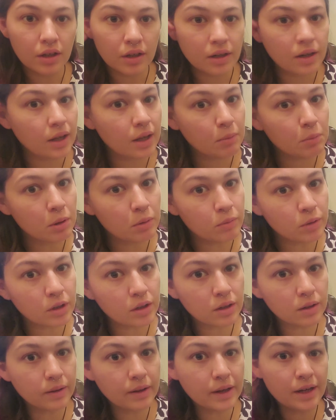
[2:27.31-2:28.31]
name on one
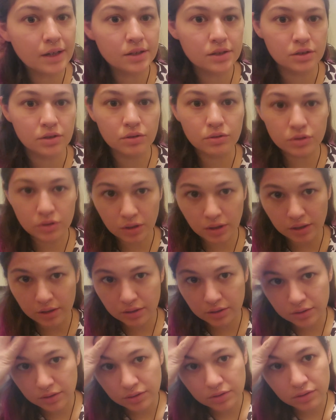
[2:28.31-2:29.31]
of the last new
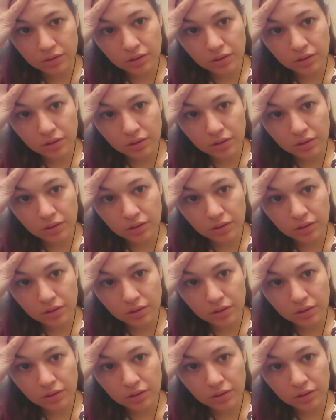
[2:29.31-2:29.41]
trucks,